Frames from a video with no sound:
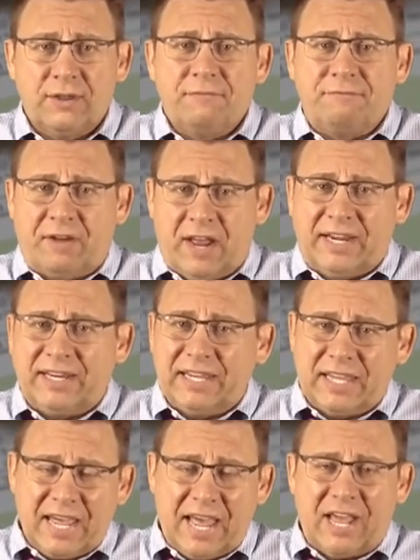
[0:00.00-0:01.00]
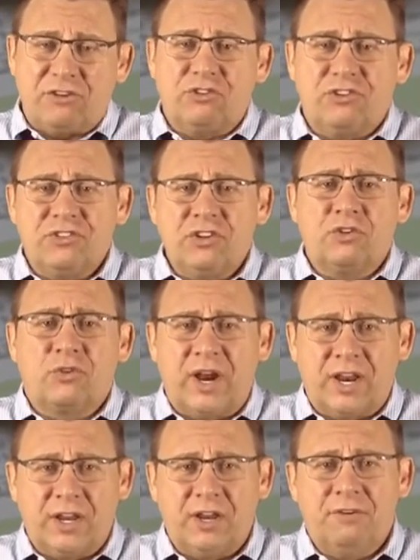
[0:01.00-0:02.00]
Finally, cash is still
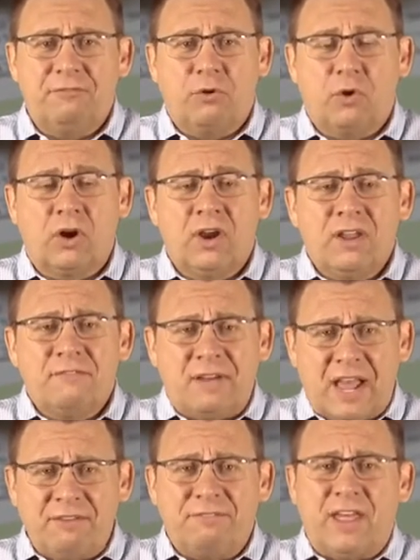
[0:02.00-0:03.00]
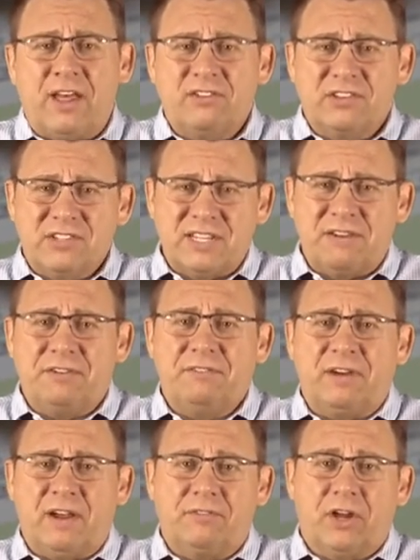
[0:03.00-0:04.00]
credited for
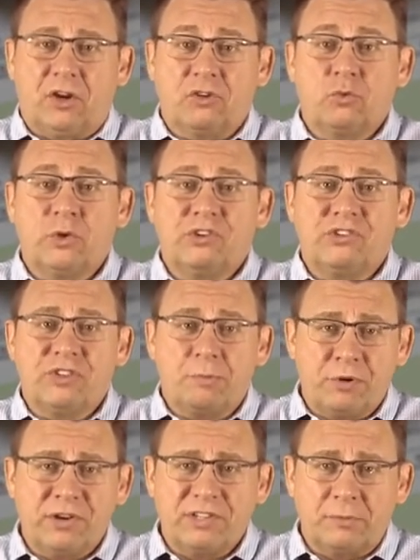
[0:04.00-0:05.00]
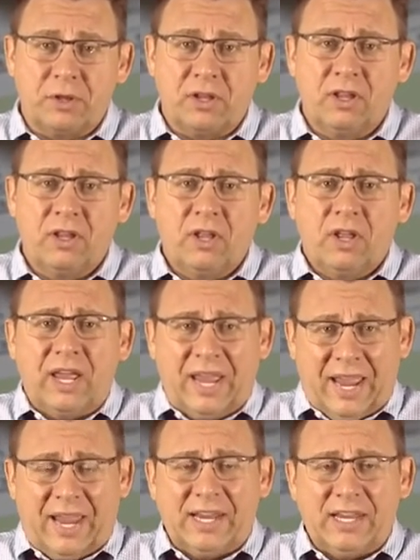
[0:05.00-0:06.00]
$5,075, which is the principal
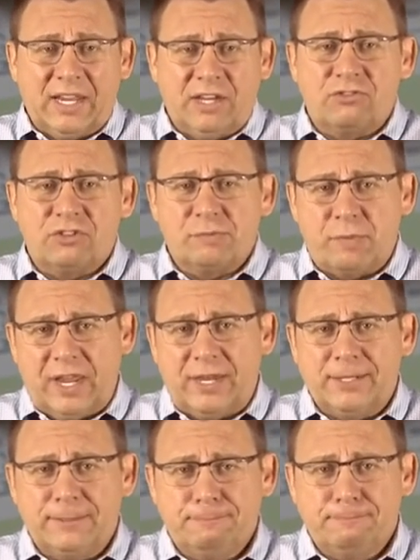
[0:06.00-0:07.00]
and interest paid.